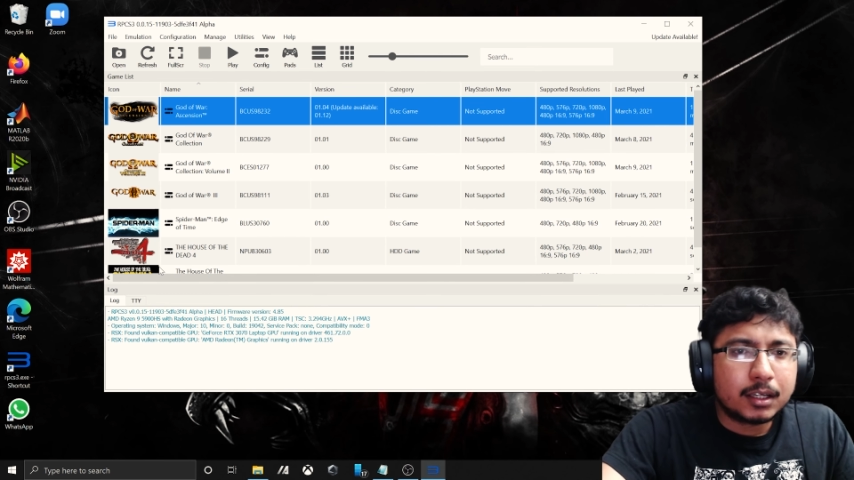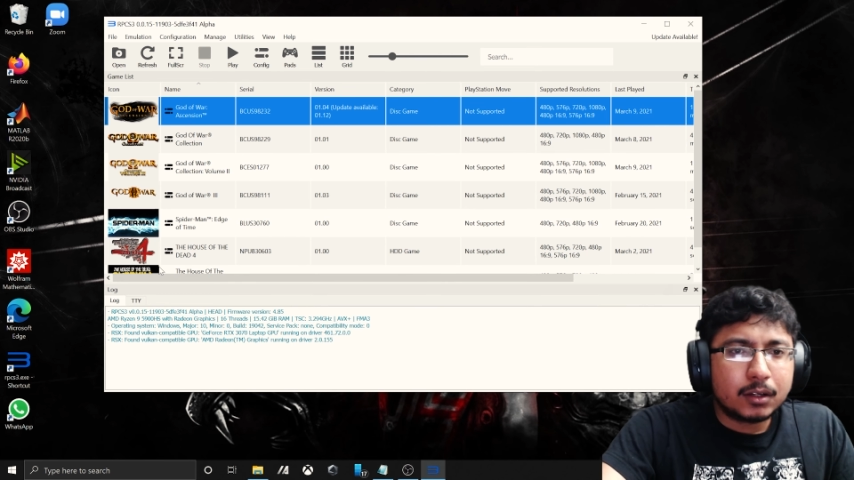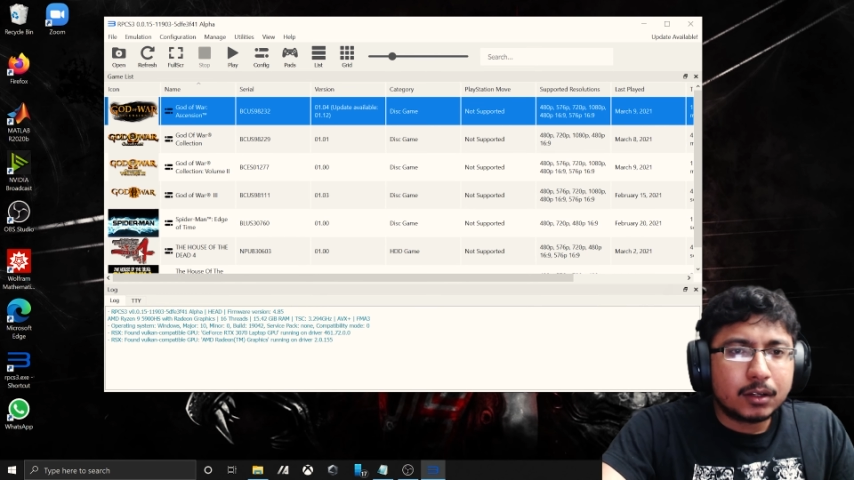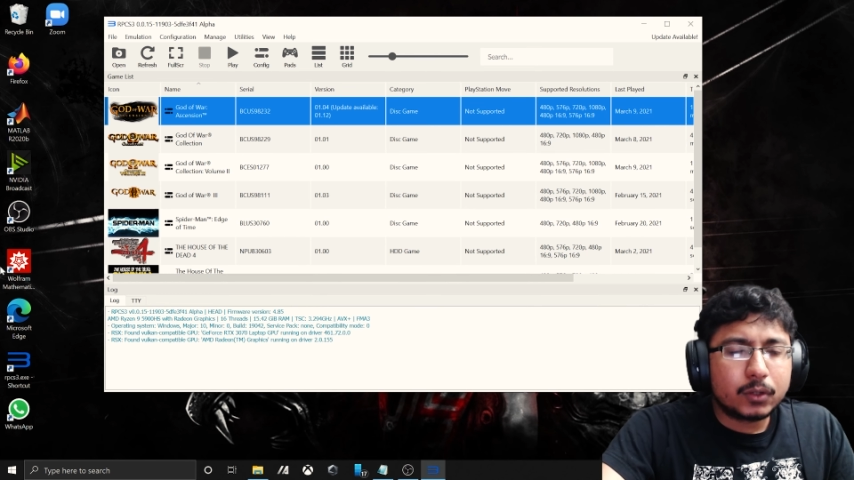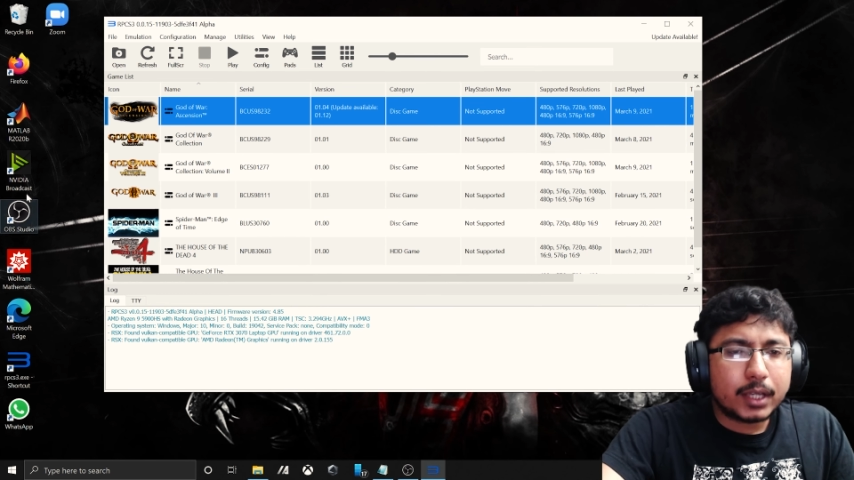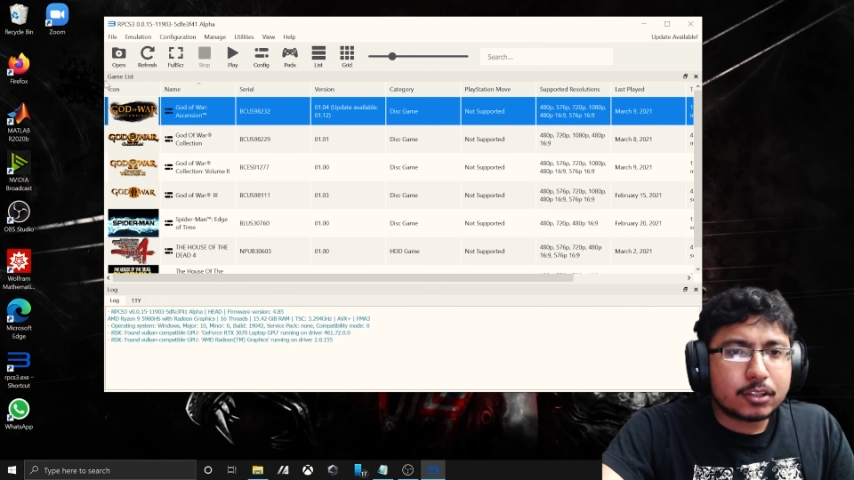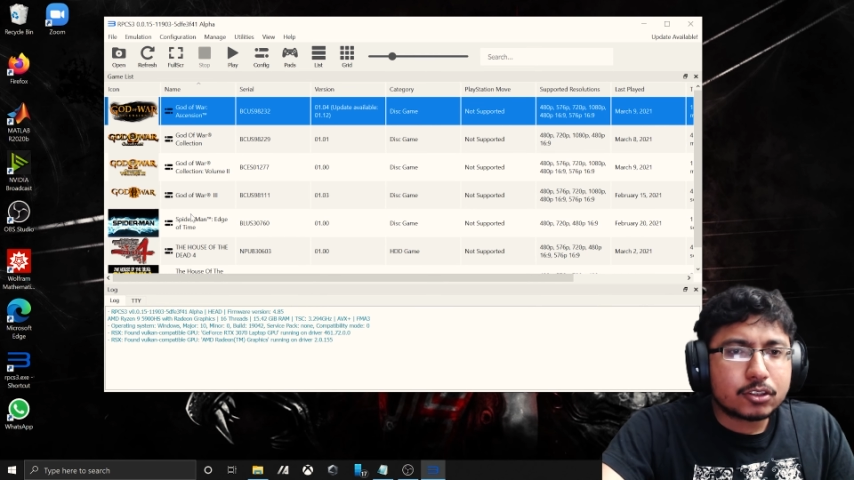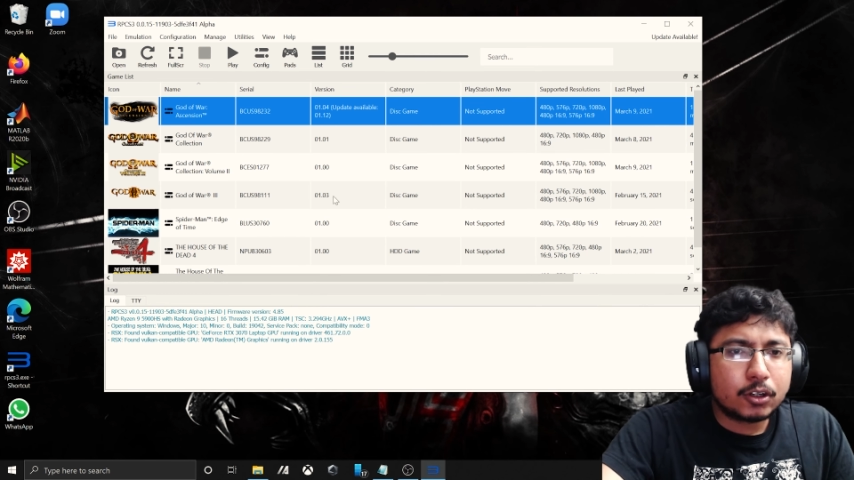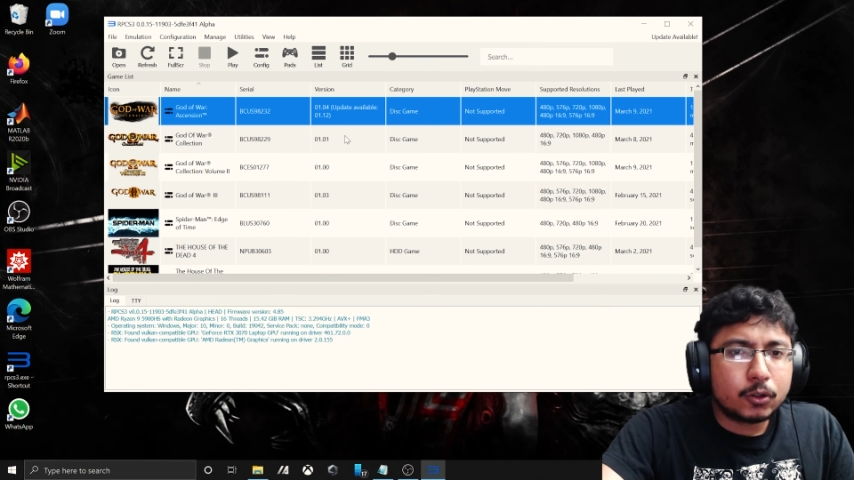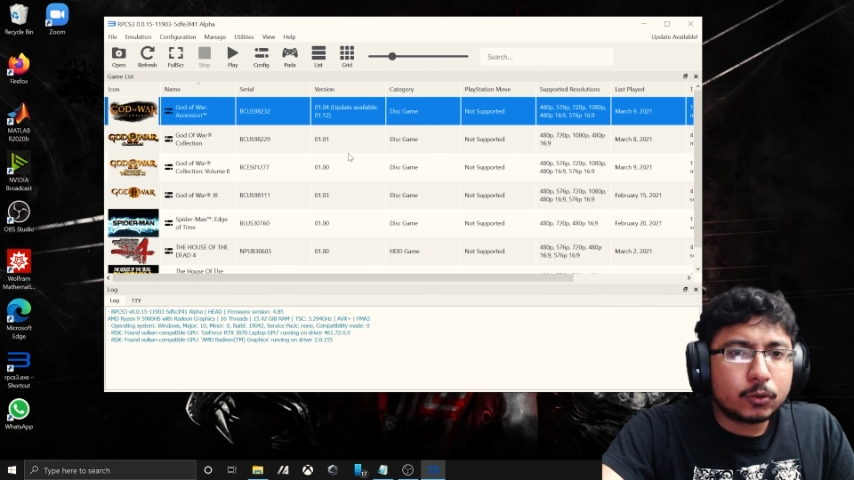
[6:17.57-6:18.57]
Okay,
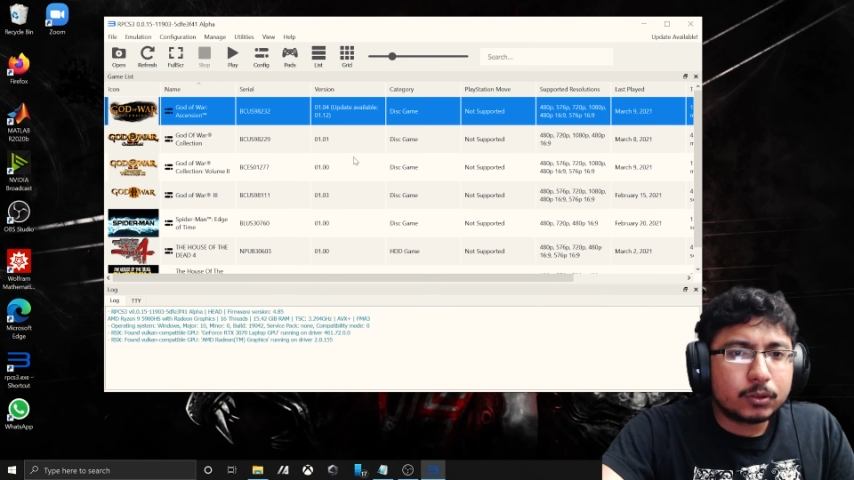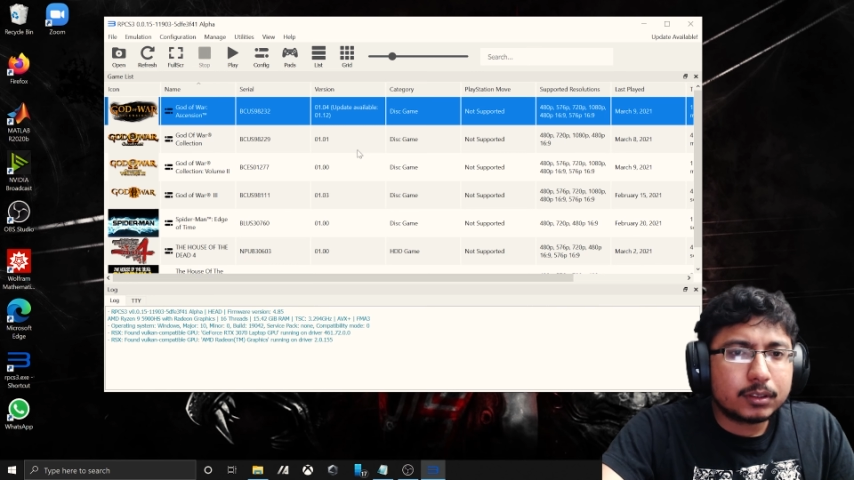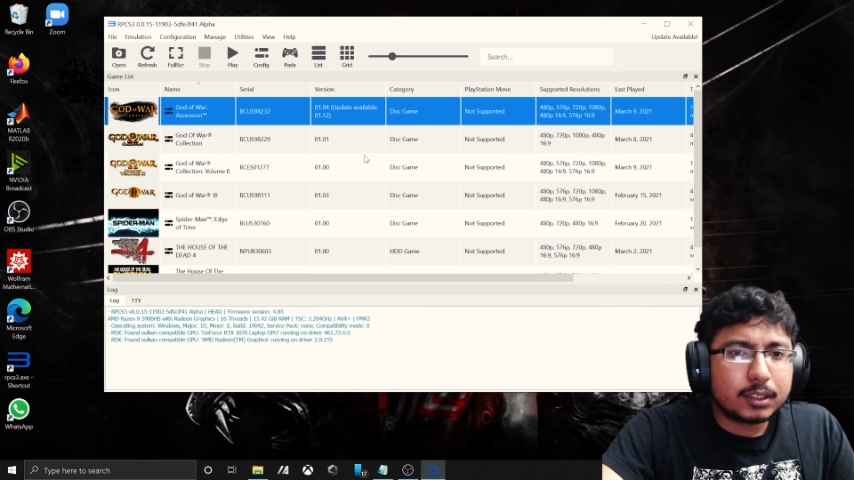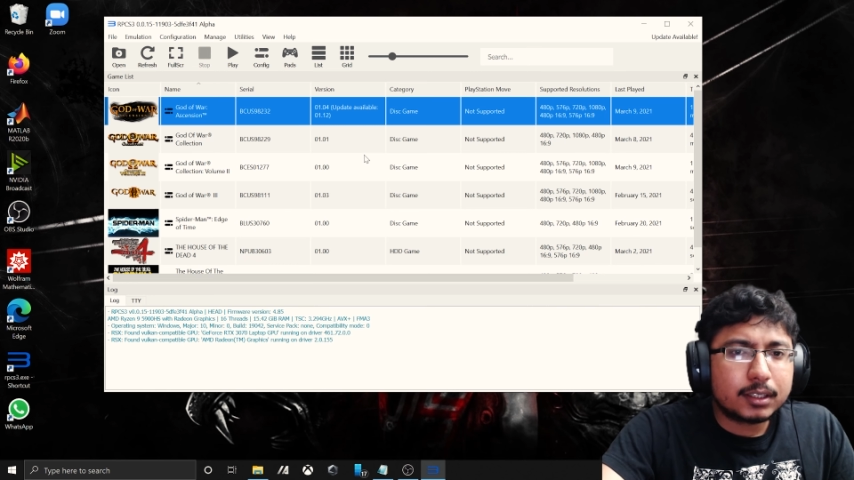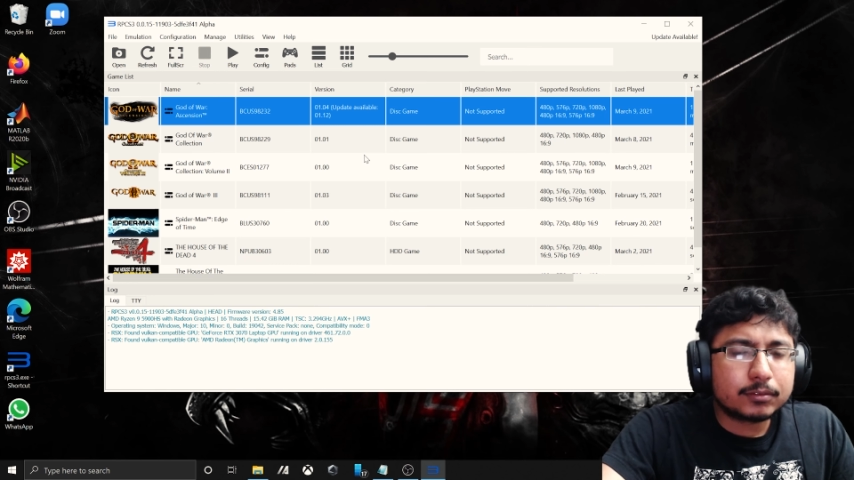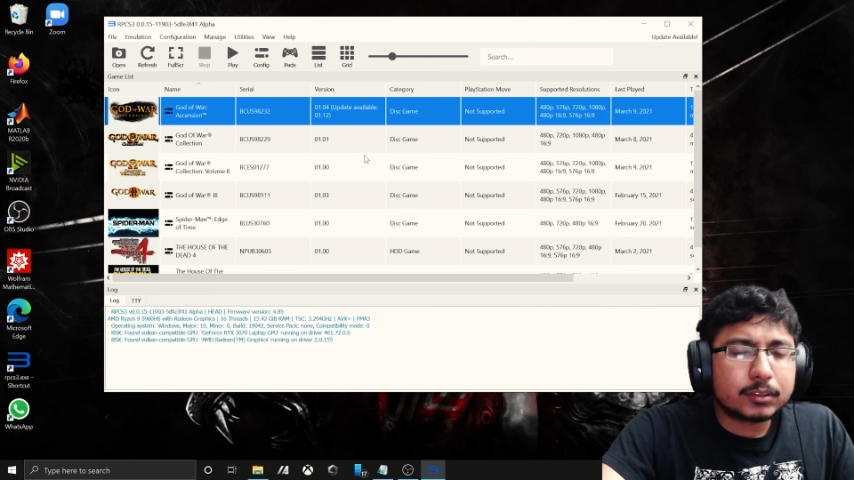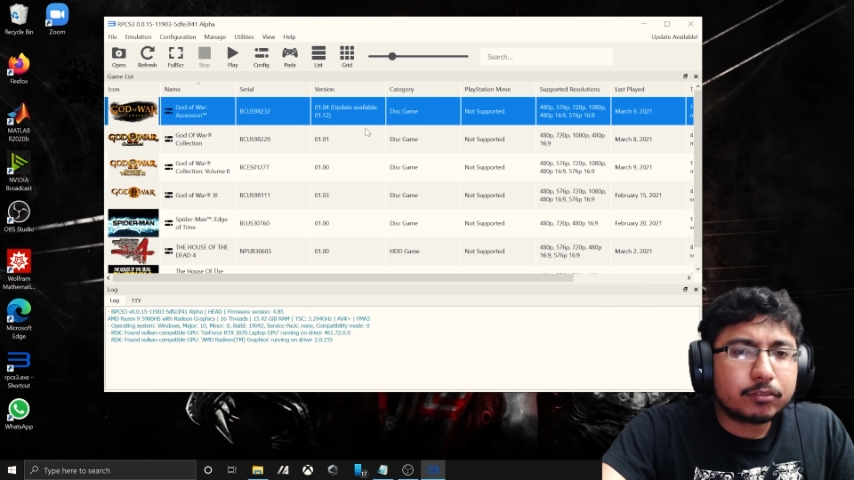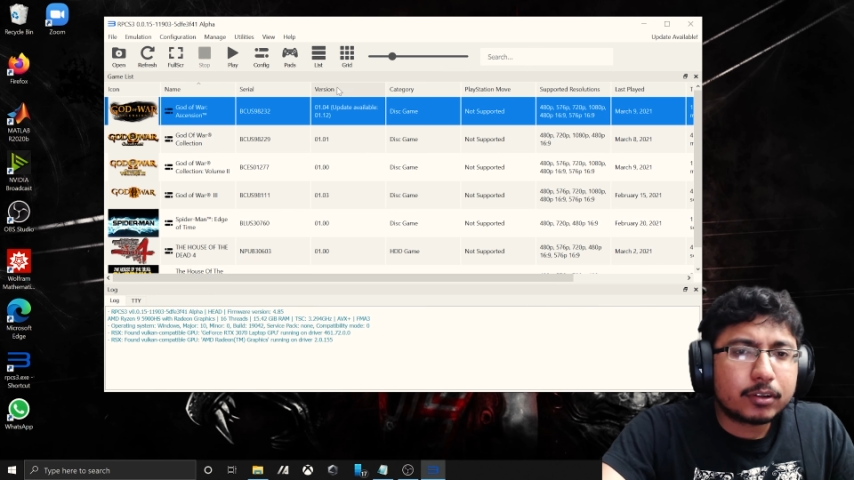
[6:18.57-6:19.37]
so for